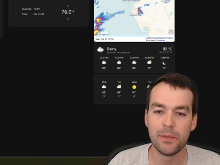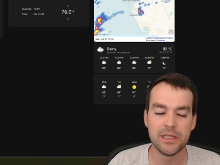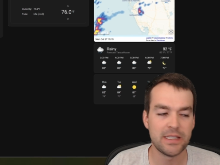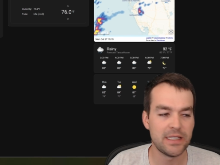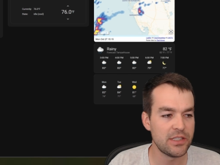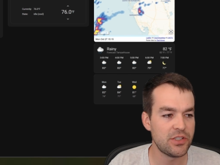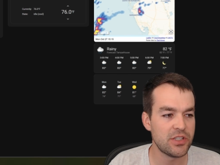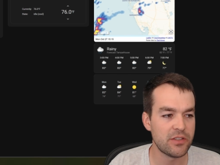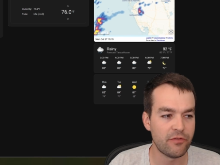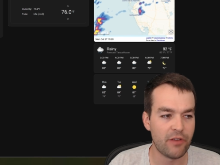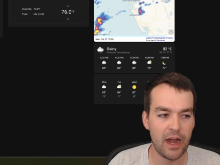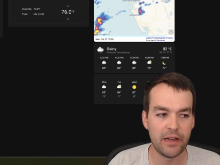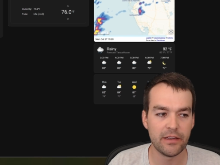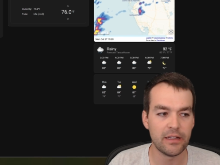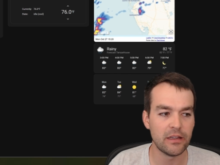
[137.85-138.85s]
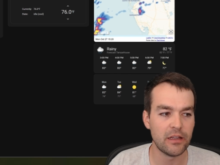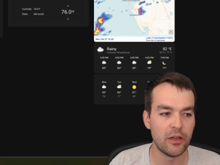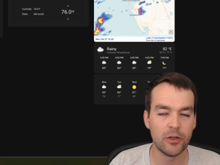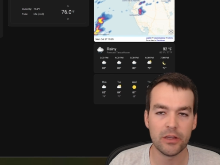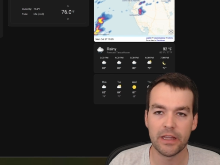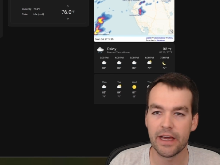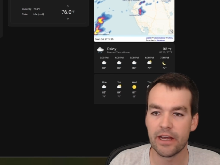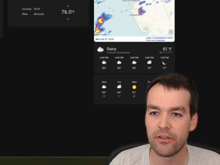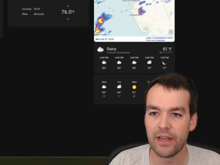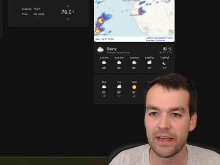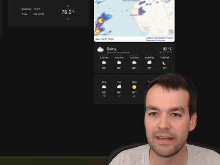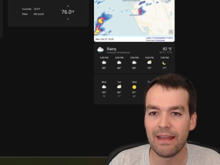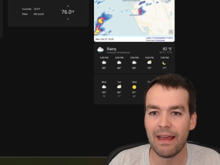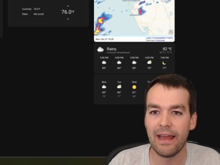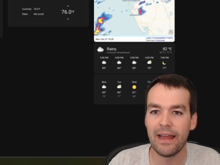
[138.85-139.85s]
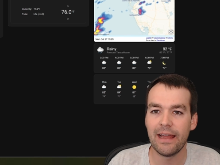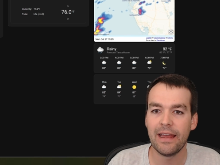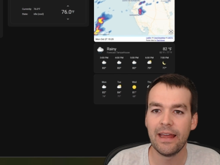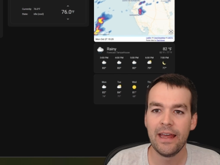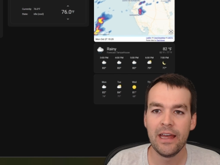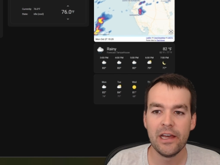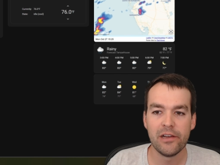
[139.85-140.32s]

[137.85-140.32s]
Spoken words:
It did just finally load later that day.